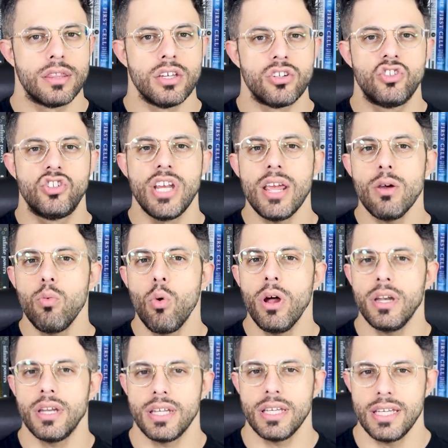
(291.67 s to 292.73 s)
The
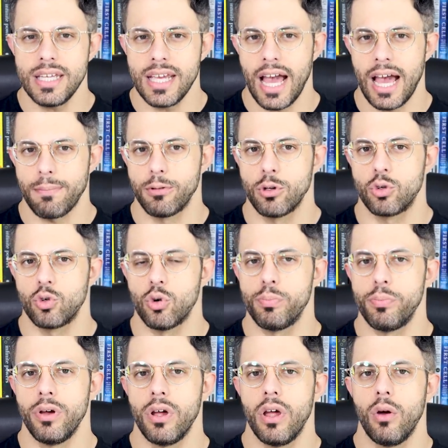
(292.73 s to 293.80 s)
J1E
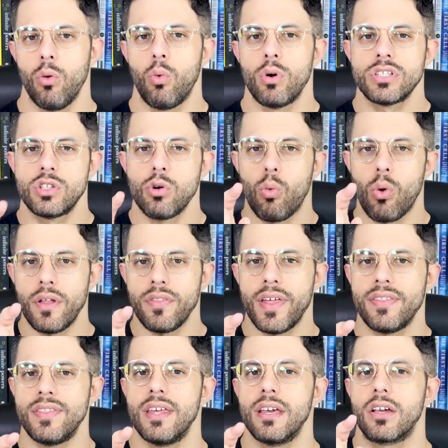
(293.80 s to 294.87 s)
haplogroup was the one
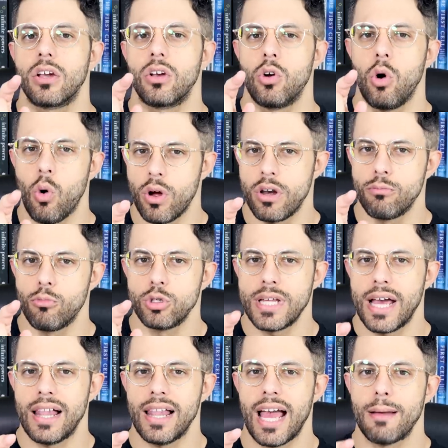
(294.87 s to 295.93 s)
that the Cohen
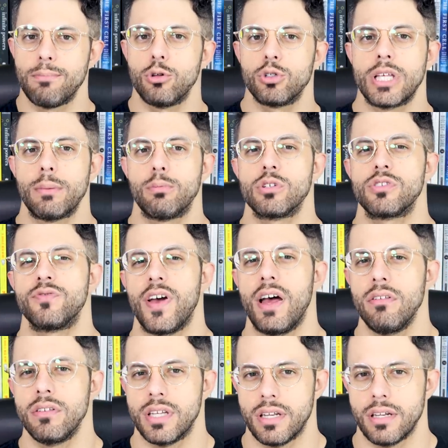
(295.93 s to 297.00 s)
Modal haplotype was
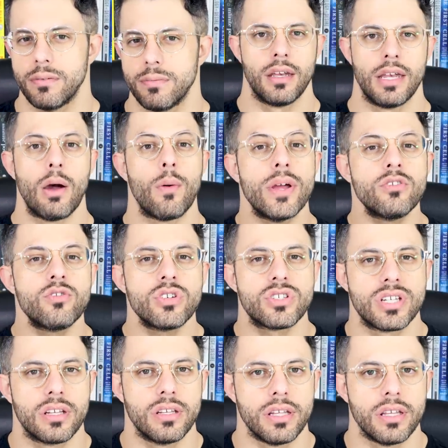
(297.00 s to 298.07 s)
found in. Now
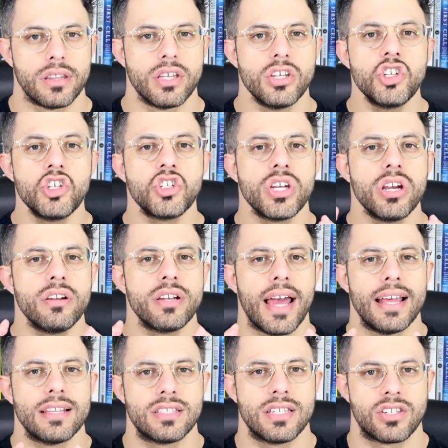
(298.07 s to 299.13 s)
interestingly, this shared
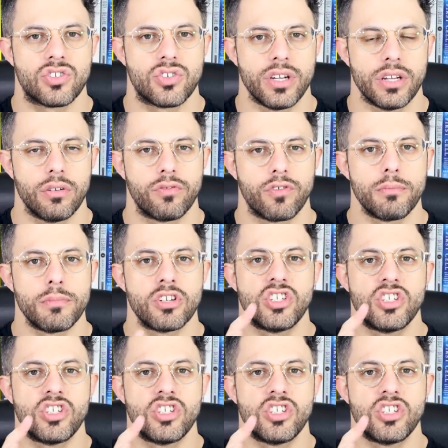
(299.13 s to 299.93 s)
ancestry from